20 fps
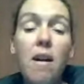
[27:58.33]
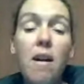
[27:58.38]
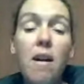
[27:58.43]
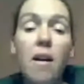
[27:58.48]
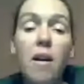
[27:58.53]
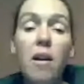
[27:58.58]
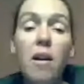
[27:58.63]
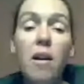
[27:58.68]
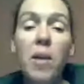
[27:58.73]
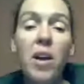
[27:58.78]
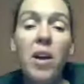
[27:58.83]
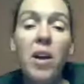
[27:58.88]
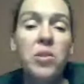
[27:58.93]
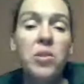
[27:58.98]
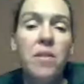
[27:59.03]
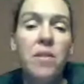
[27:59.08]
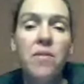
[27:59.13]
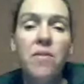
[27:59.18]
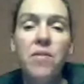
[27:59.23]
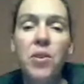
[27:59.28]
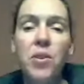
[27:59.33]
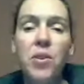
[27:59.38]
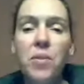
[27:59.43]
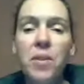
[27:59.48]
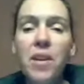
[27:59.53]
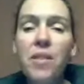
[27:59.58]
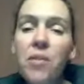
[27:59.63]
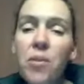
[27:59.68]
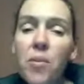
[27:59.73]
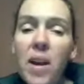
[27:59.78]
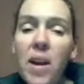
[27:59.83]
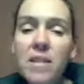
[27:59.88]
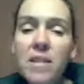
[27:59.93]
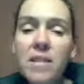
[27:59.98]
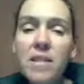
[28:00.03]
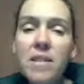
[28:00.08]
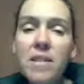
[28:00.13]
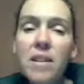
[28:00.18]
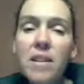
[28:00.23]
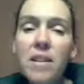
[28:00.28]
I also have a few
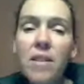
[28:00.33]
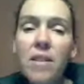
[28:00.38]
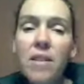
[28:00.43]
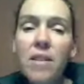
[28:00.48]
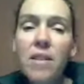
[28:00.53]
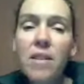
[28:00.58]
giveaways to give